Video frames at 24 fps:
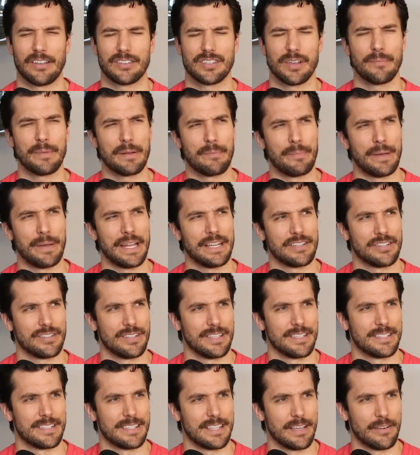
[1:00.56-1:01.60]
somebody pitched
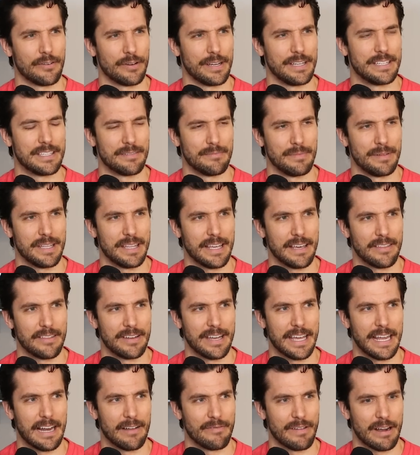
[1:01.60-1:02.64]
this theory to me the other
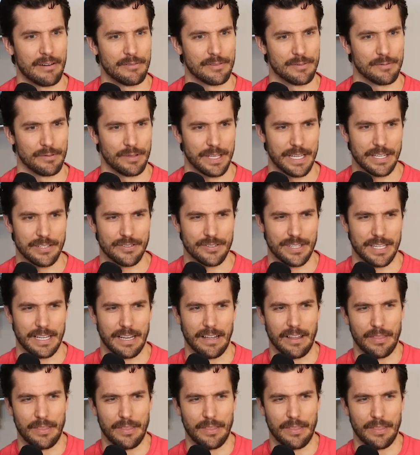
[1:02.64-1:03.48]
day and I found it was really interesting.